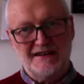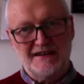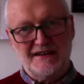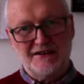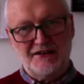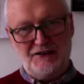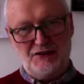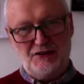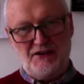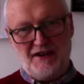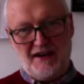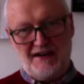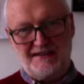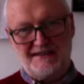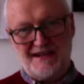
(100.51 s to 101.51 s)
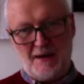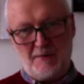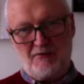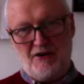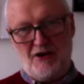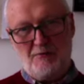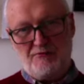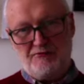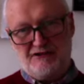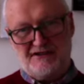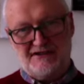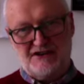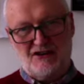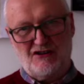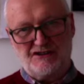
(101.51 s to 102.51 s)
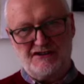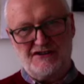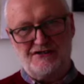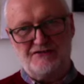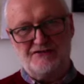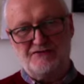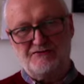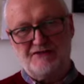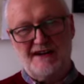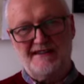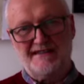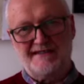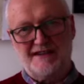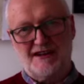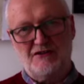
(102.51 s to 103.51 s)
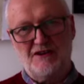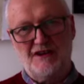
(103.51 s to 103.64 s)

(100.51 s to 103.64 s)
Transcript: The sort of thing contemporary opera is starting to address, so